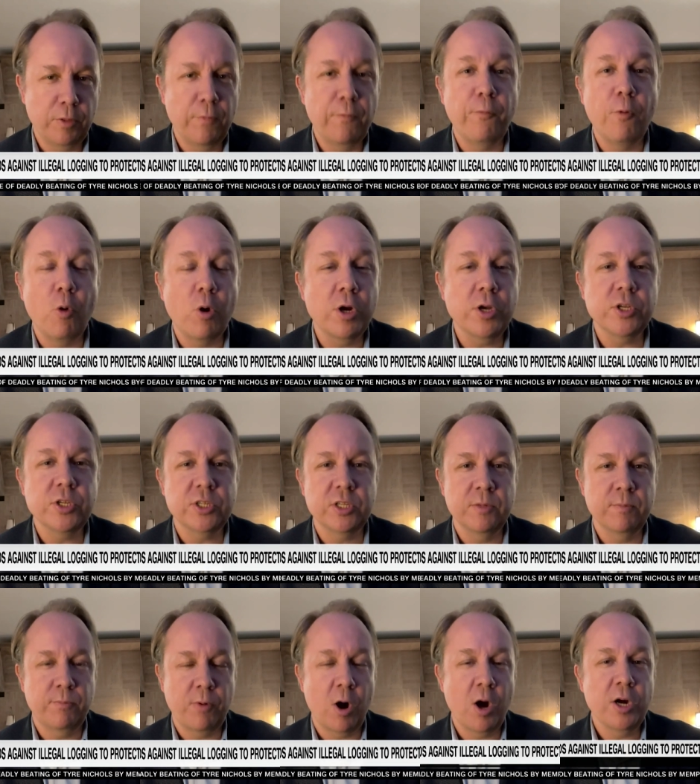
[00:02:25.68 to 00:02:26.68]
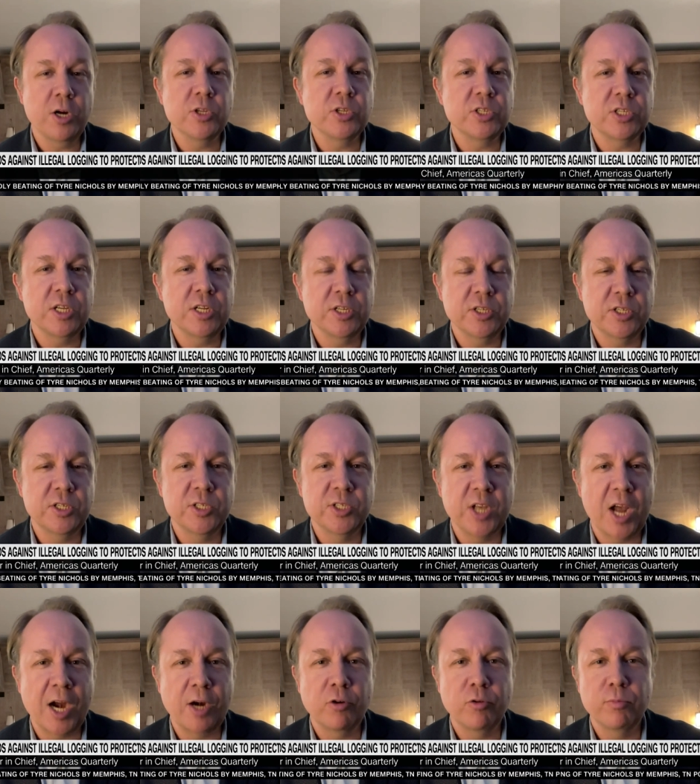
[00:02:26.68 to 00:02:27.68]
The forest in part is seen as
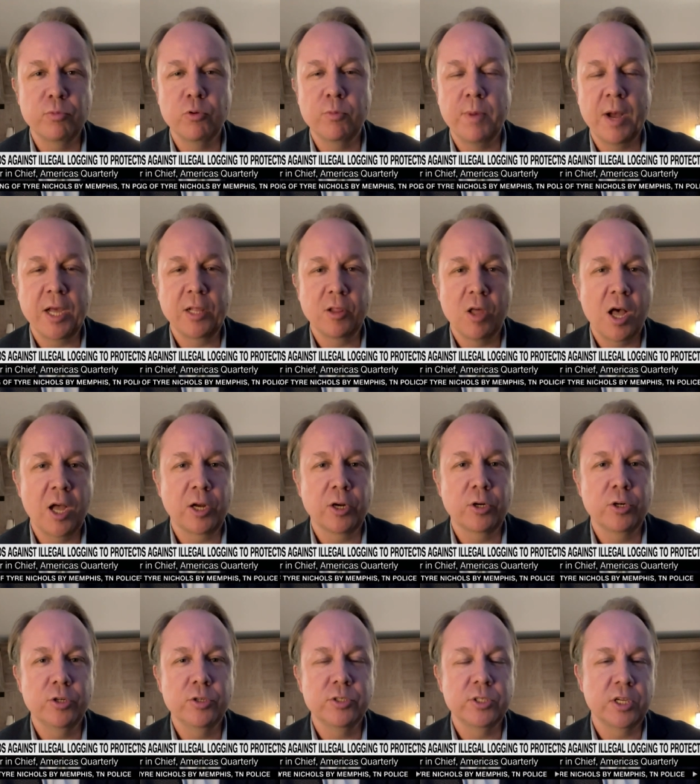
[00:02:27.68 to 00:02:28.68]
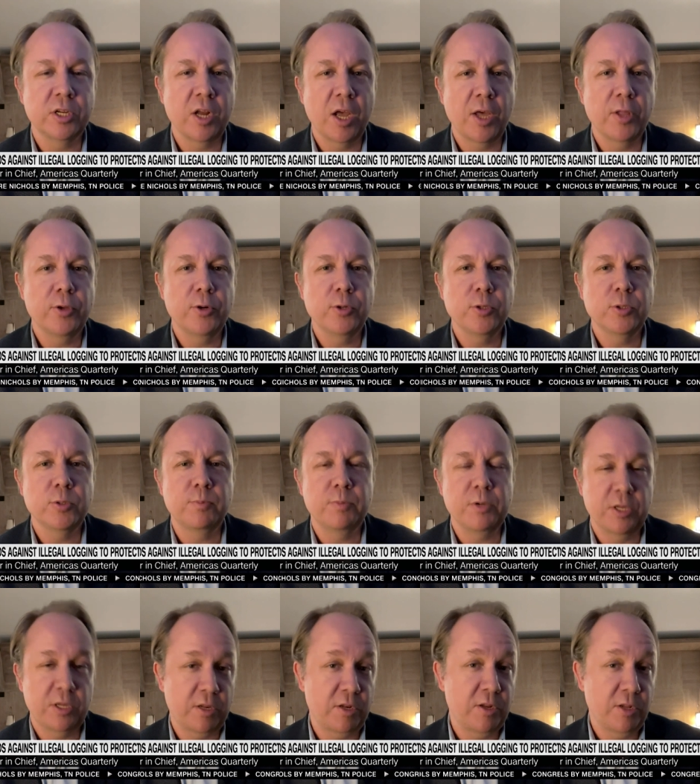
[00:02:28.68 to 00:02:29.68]
desirable by loggers and others
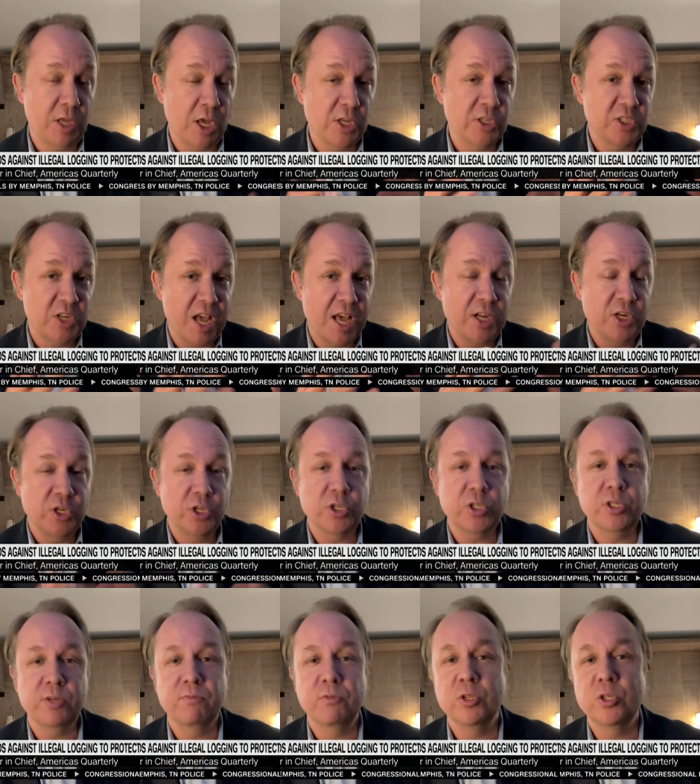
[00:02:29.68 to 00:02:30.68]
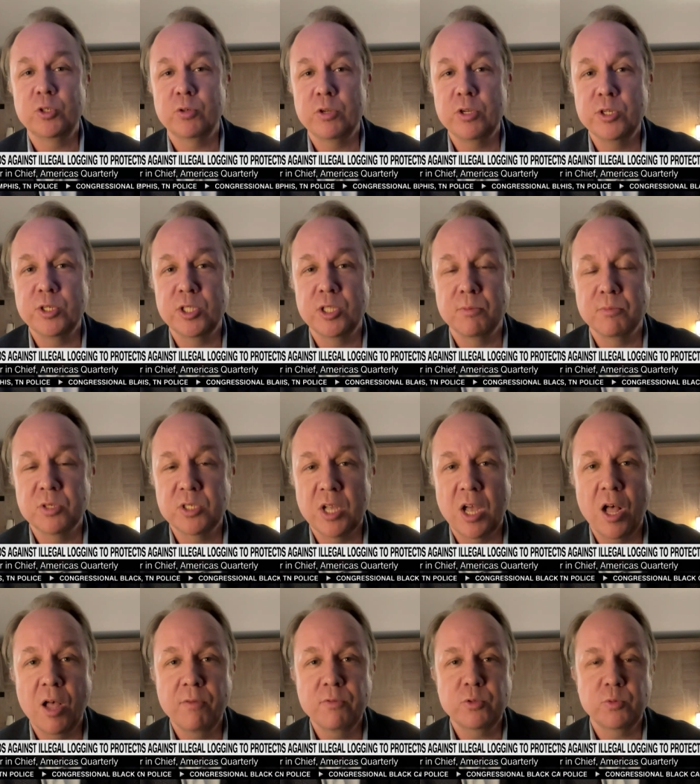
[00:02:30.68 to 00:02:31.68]
because not just of the trees
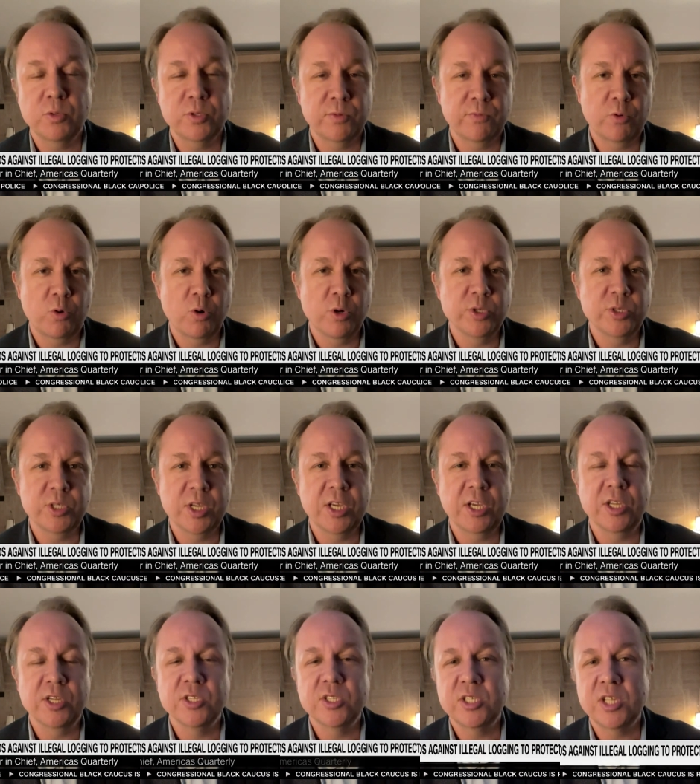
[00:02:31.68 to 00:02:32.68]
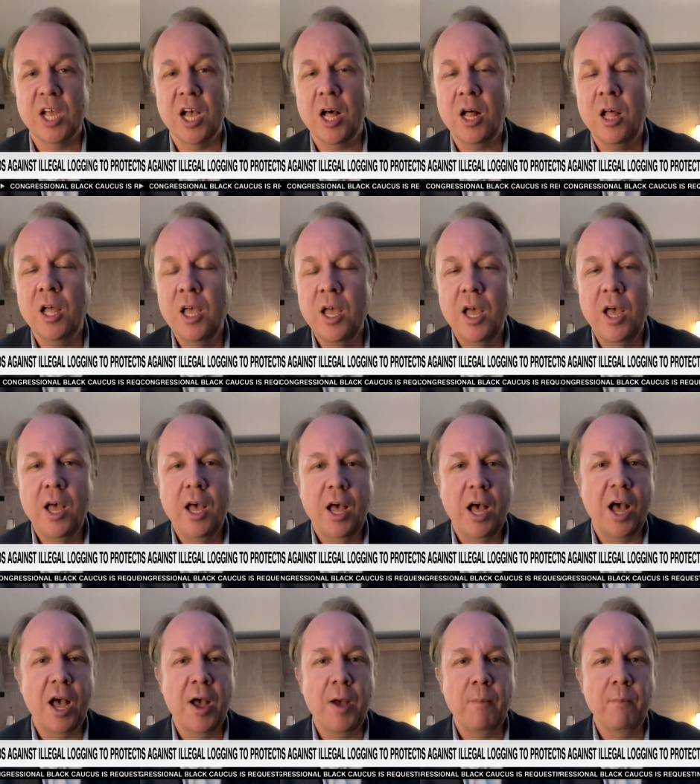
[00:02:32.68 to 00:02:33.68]
themselves, which of course they can sell,
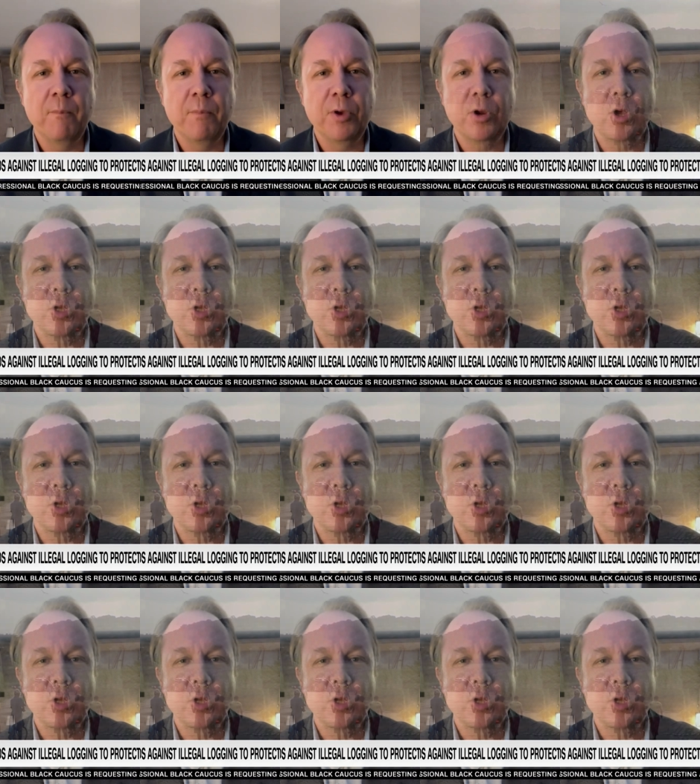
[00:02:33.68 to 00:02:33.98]
um, but